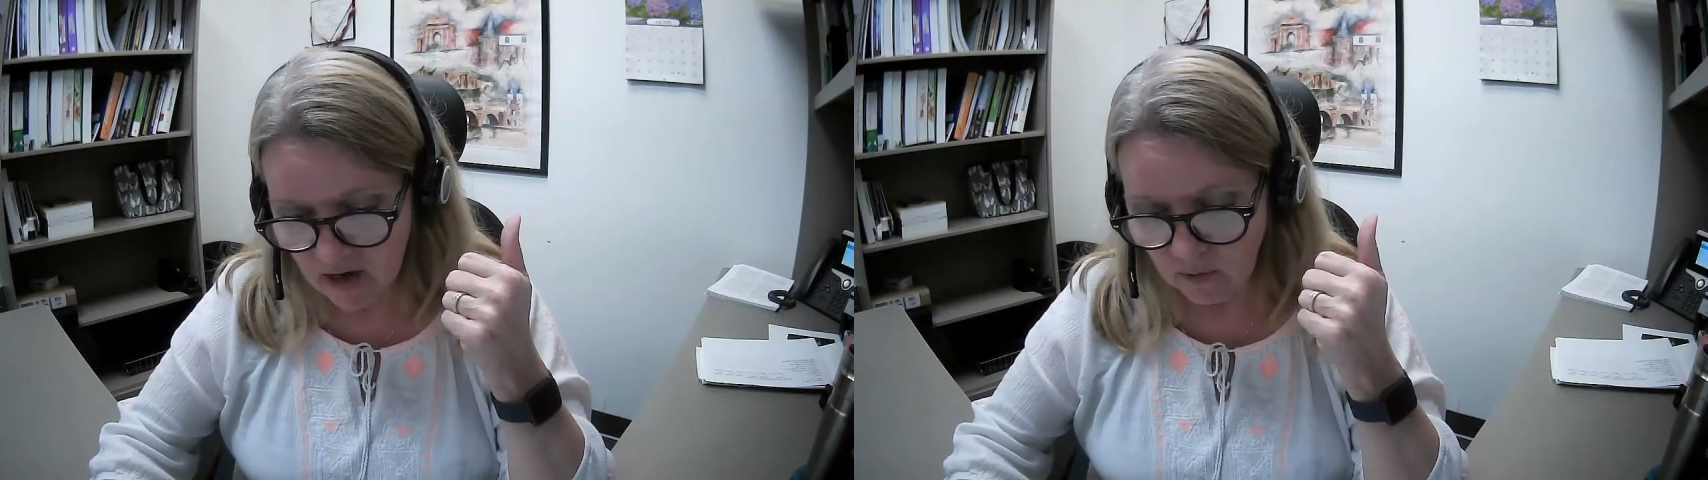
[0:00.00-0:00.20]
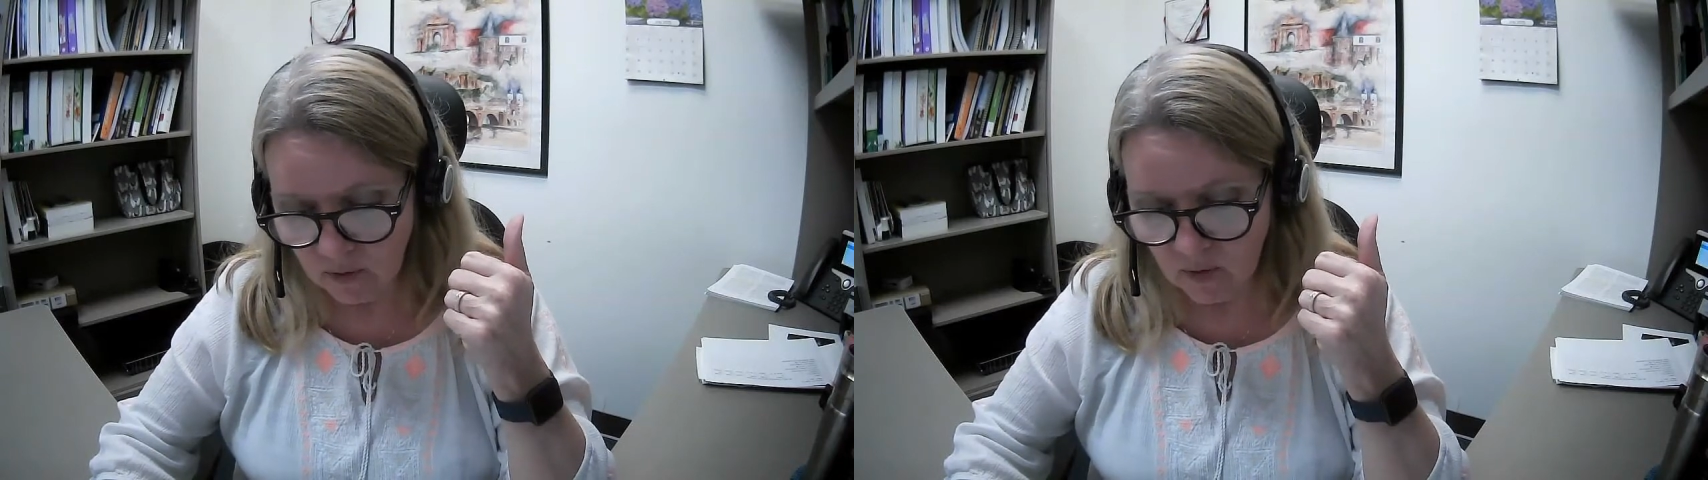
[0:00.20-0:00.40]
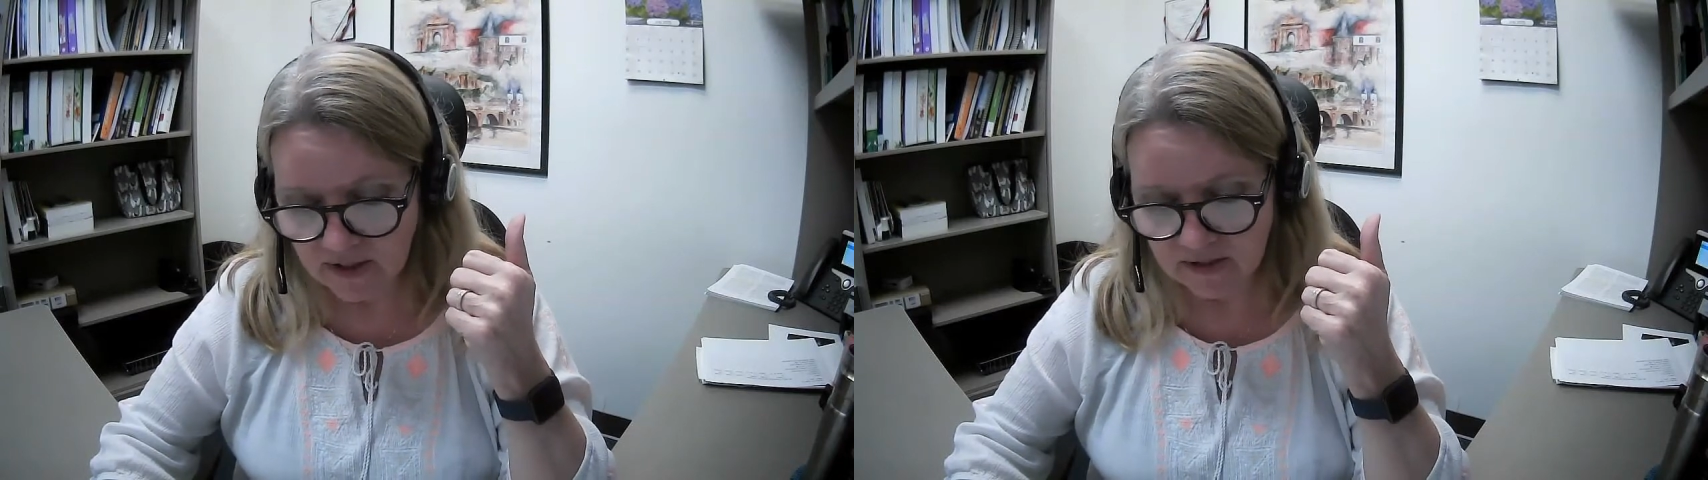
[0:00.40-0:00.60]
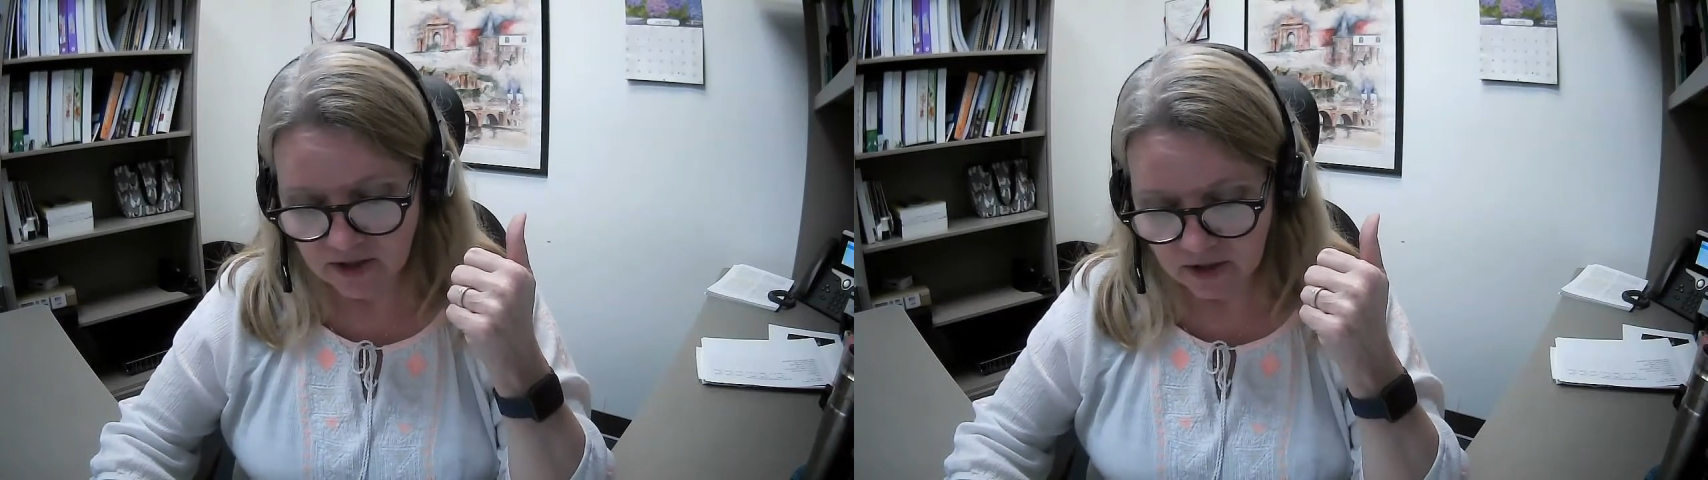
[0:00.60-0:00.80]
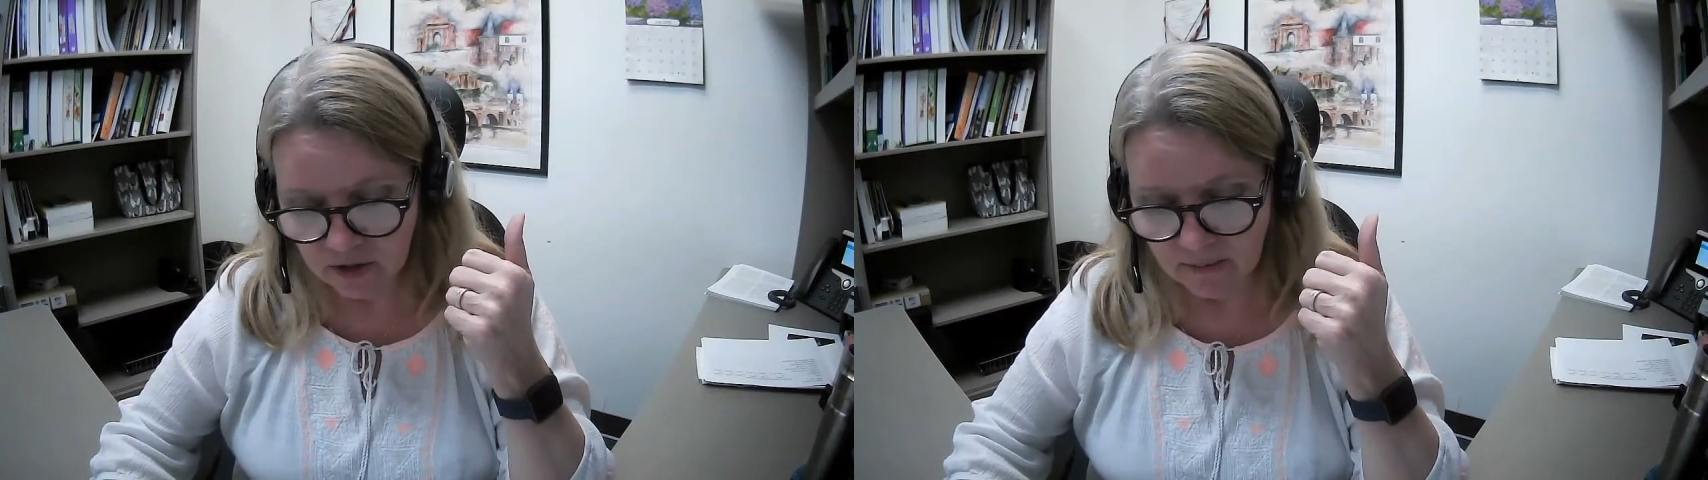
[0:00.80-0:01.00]
We want
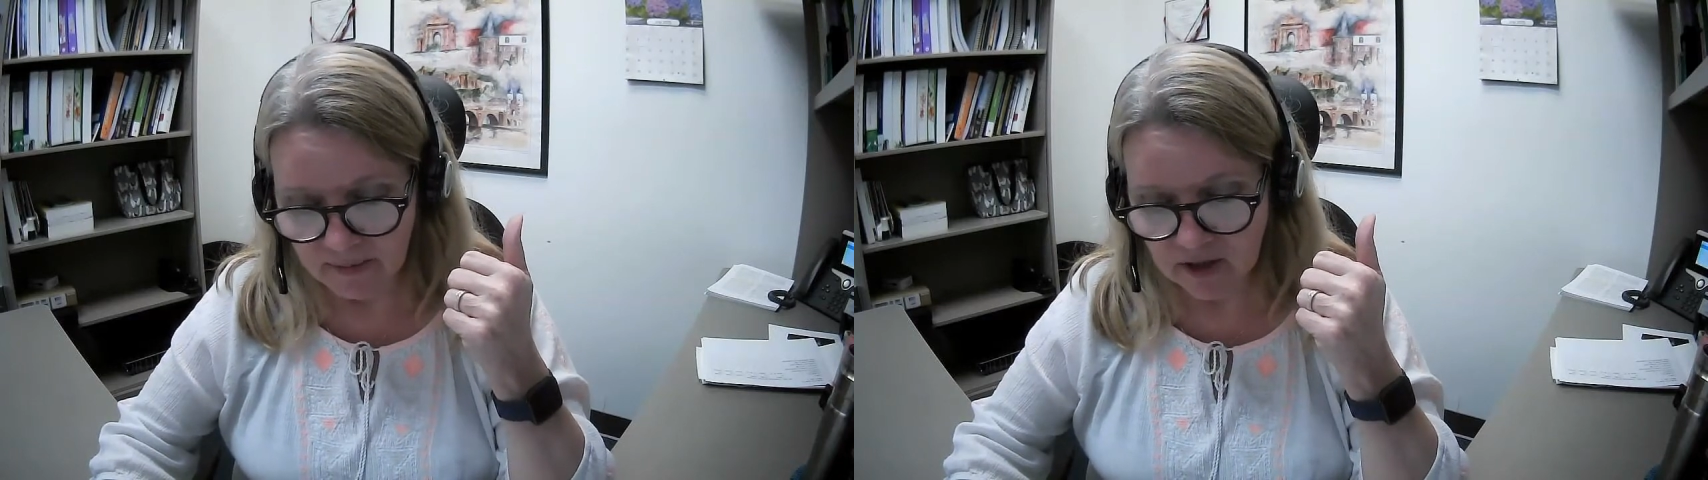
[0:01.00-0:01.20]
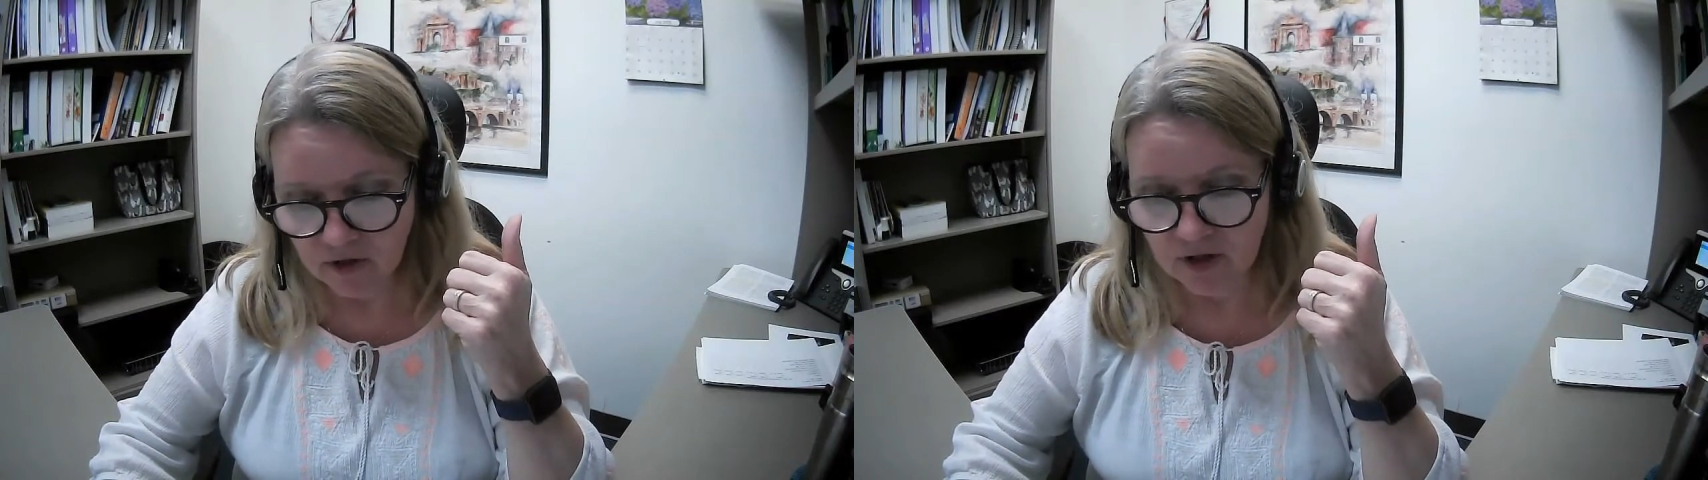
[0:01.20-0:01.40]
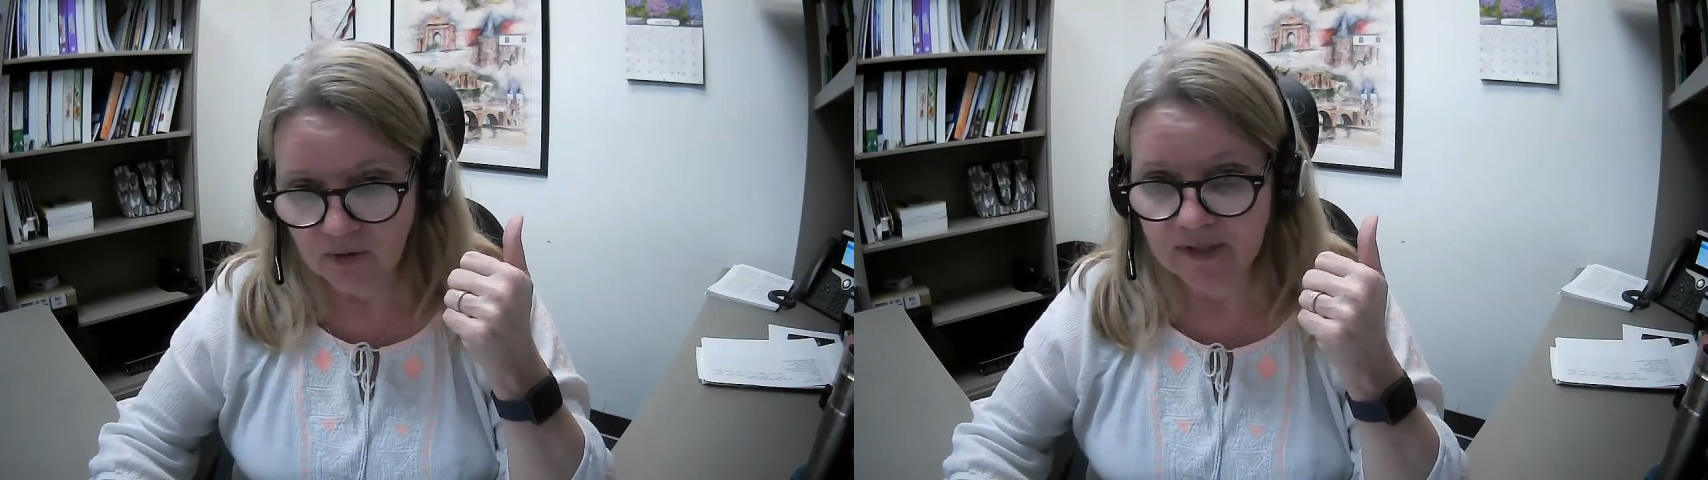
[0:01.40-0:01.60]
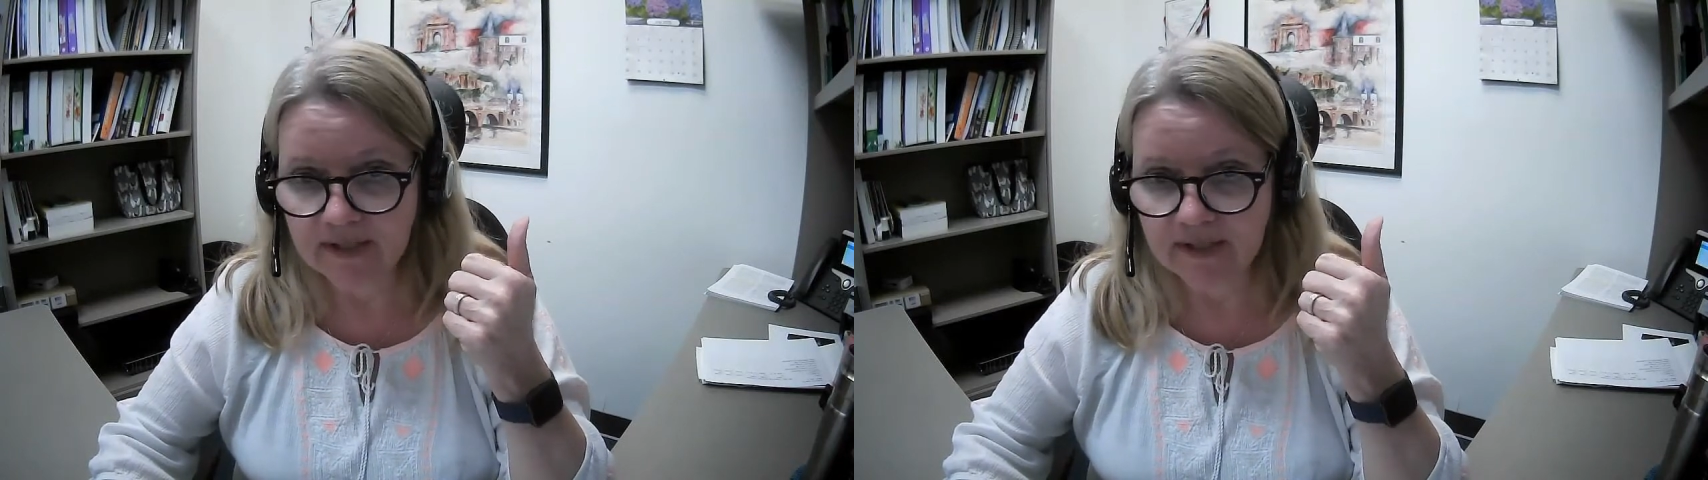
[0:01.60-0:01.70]
to make sure that we